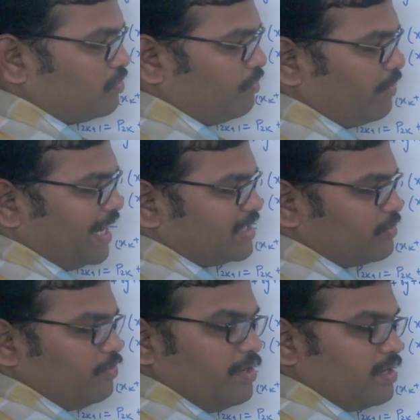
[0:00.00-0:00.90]
So x
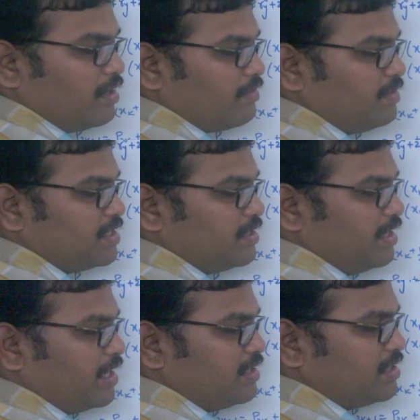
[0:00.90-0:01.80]
unit intervals
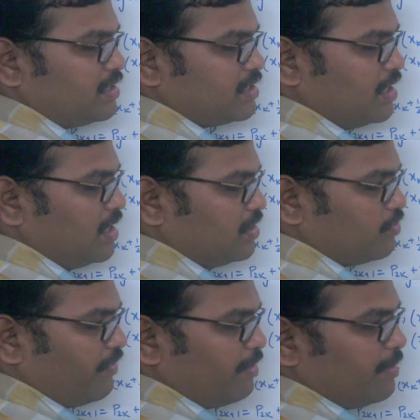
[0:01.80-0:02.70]
increases. So
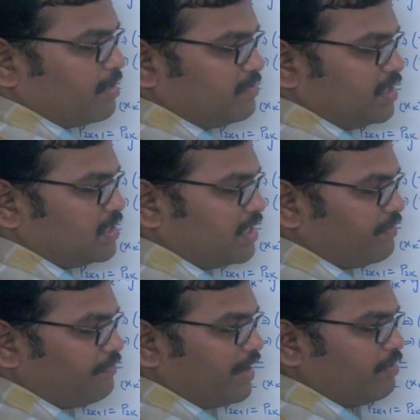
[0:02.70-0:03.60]
5 becomes 6 and
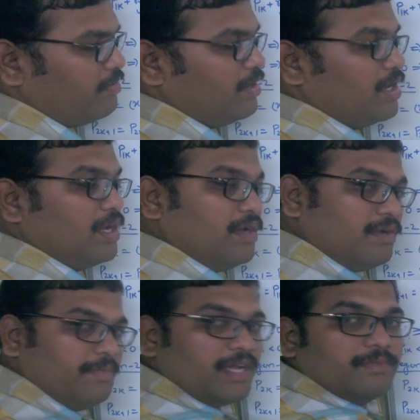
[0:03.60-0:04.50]
5
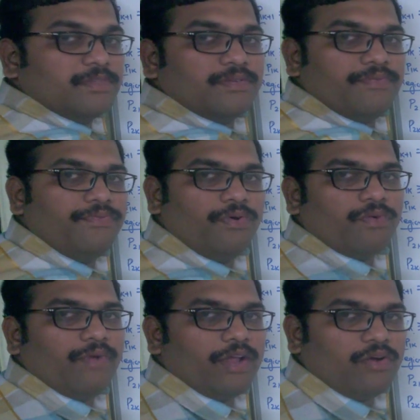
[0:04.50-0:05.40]
becomes 4.
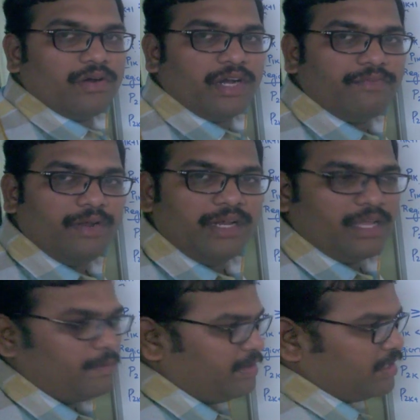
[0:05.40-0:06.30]
Y coordinate will
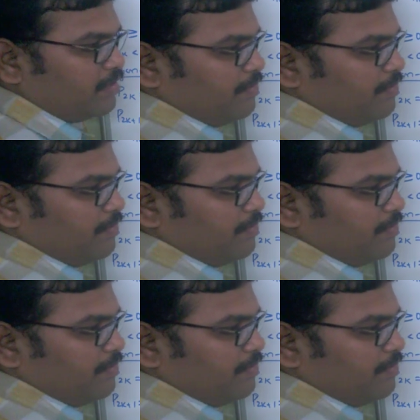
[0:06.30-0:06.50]
decrement.